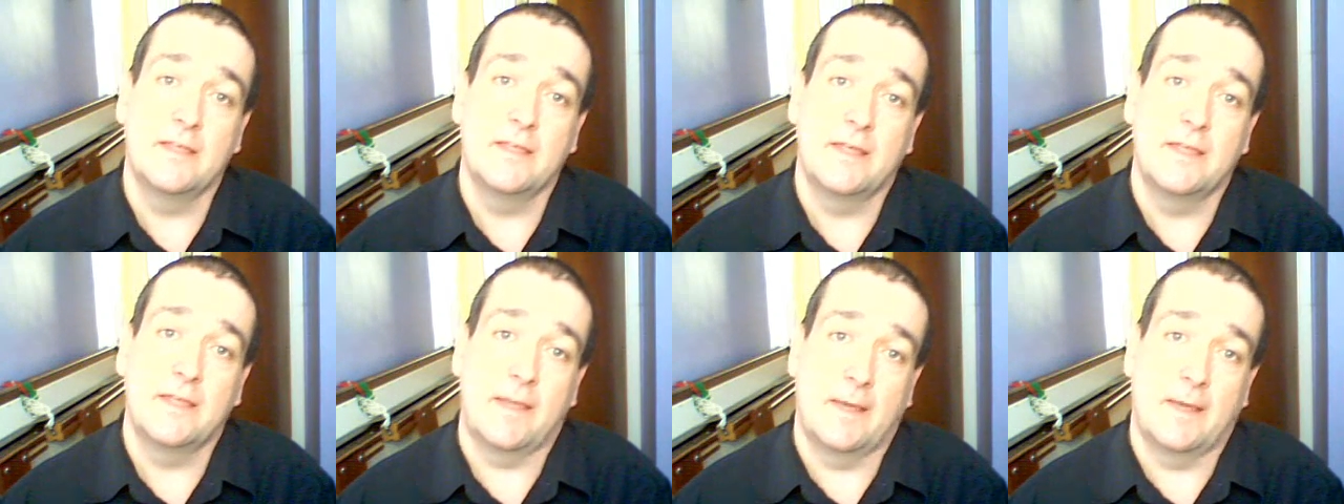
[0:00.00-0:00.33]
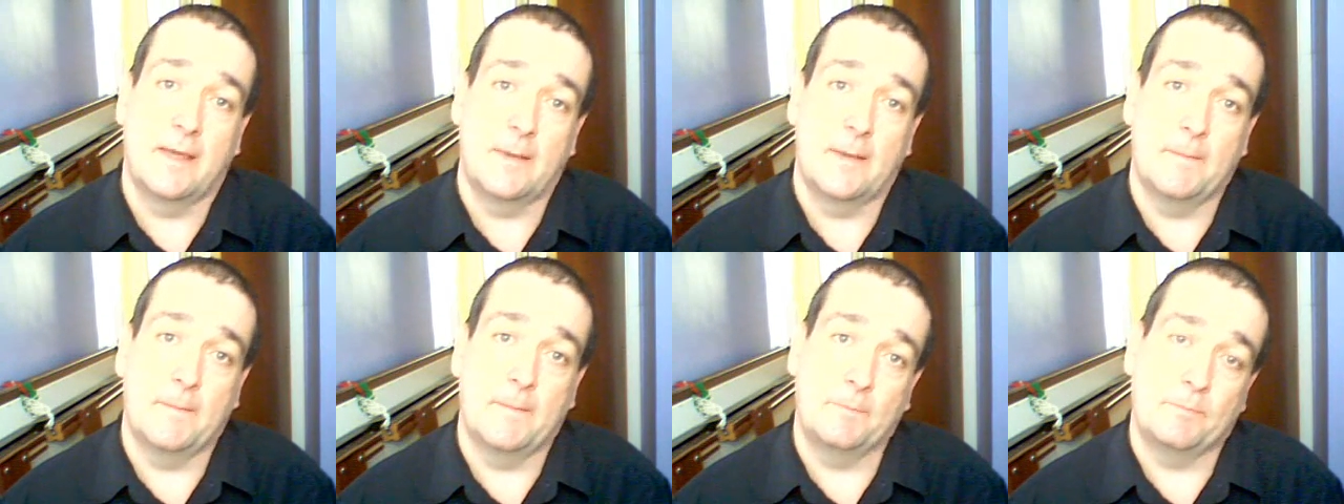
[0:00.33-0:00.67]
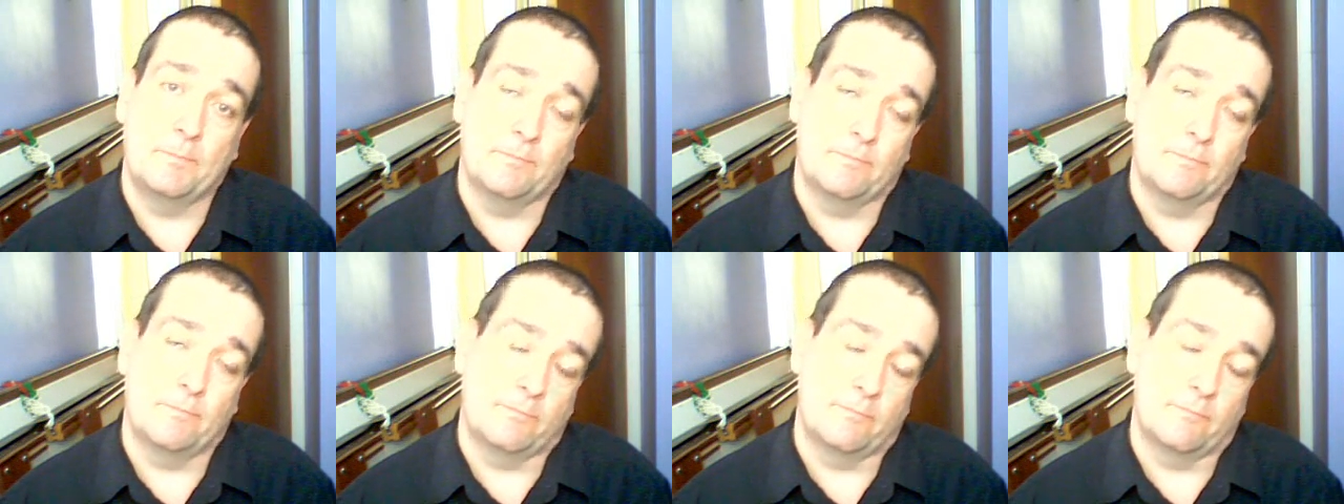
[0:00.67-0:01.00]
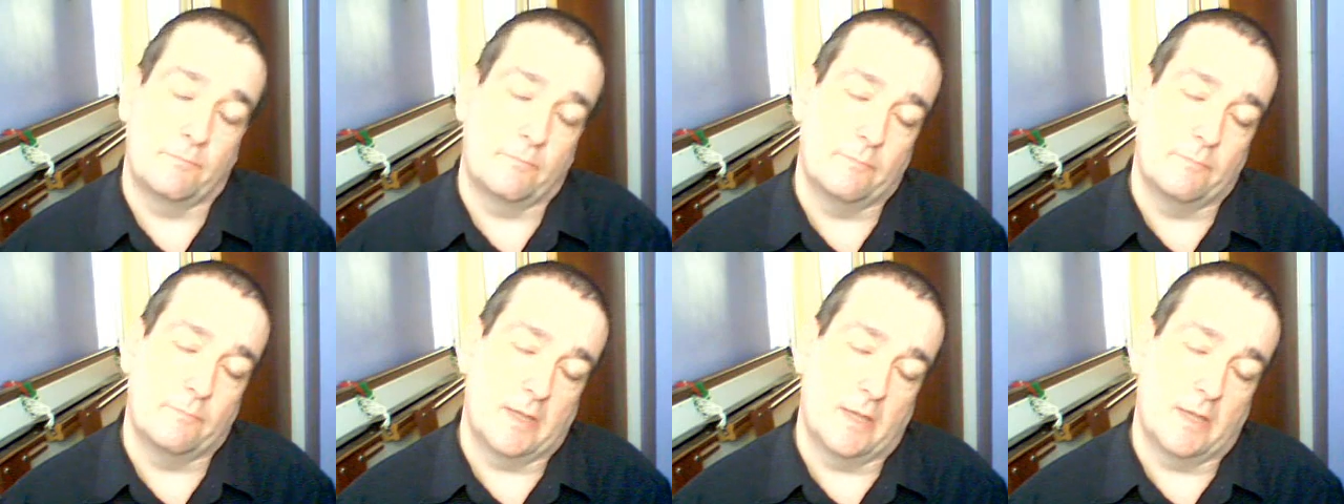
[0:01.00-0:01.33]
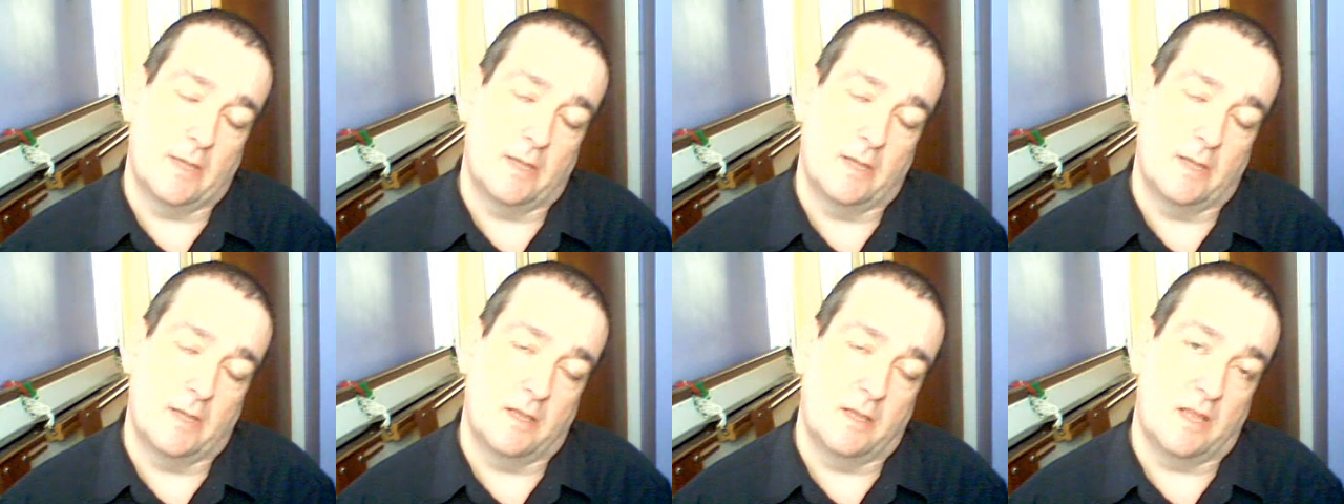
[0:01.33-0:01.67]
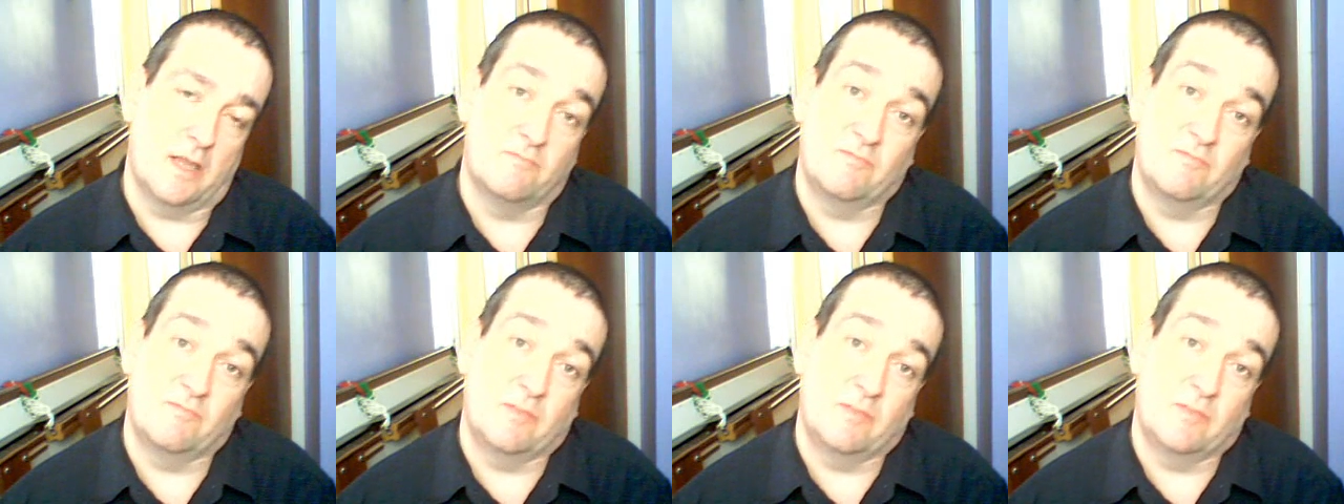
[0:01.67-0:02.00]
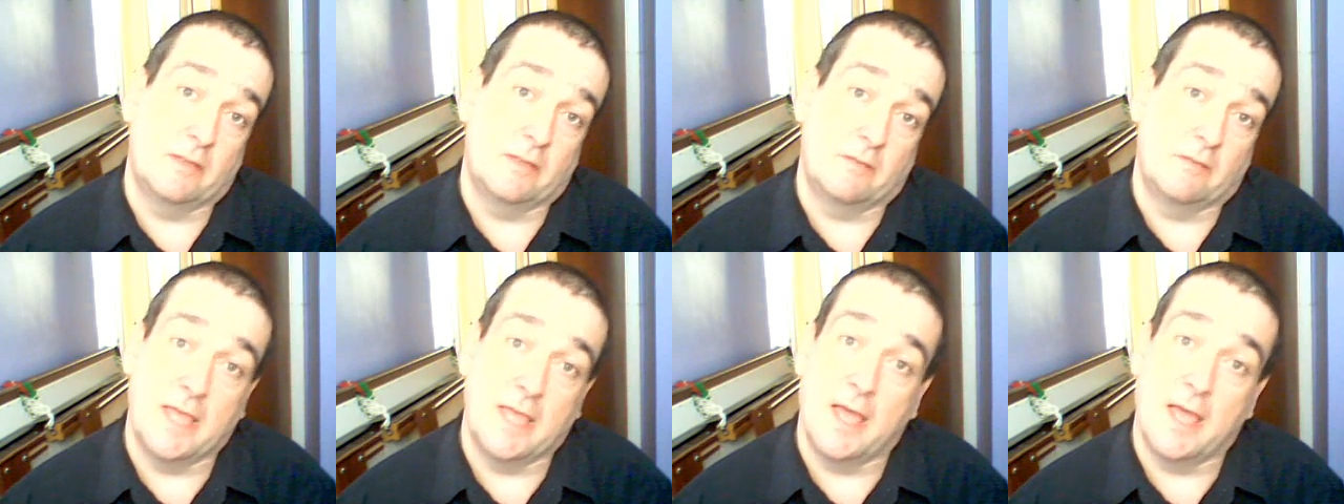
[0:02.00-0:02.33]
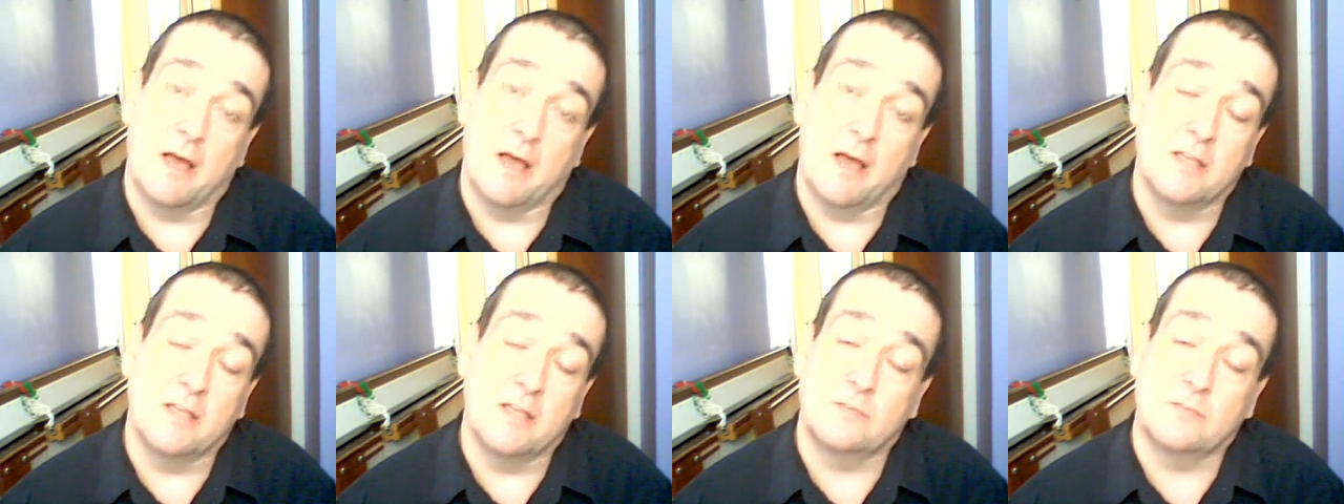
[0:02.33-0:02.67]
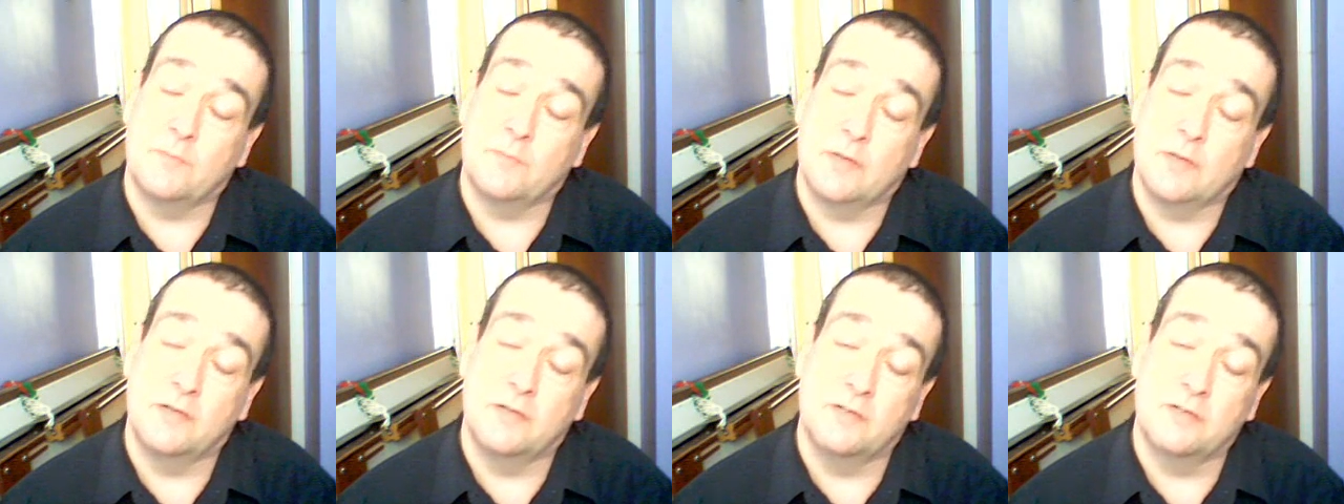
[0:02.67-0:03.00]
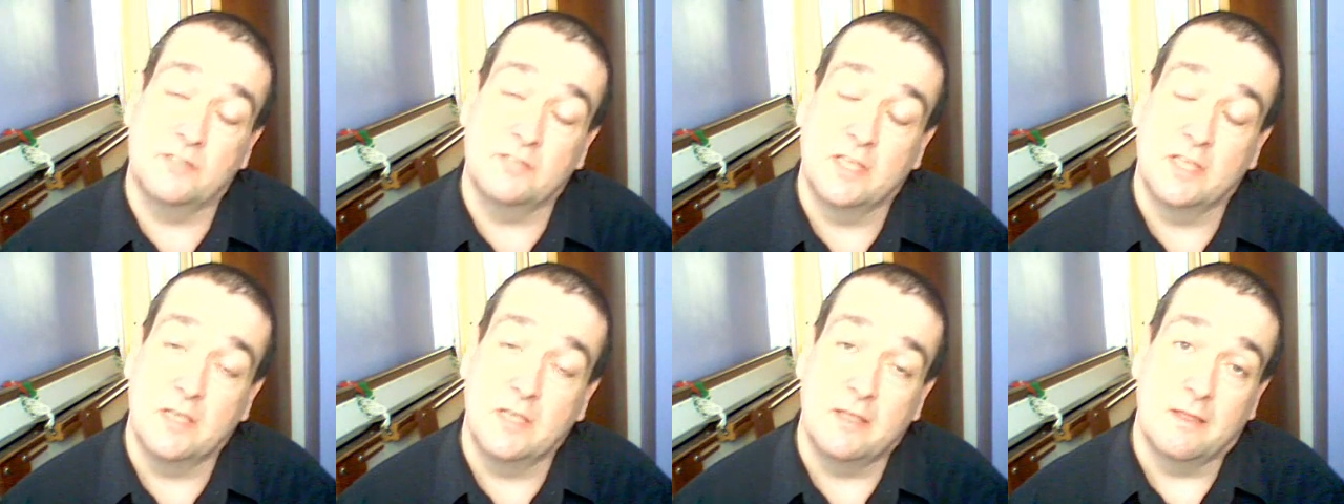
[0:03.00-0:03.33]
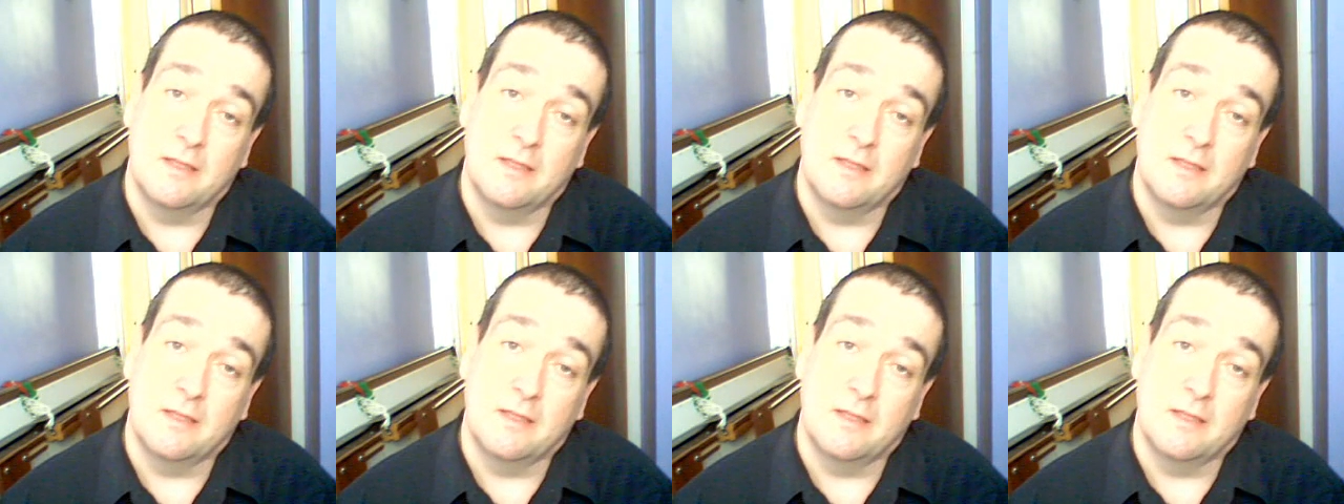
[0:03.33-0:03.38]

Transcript: Um, uh, and yeah, I suppose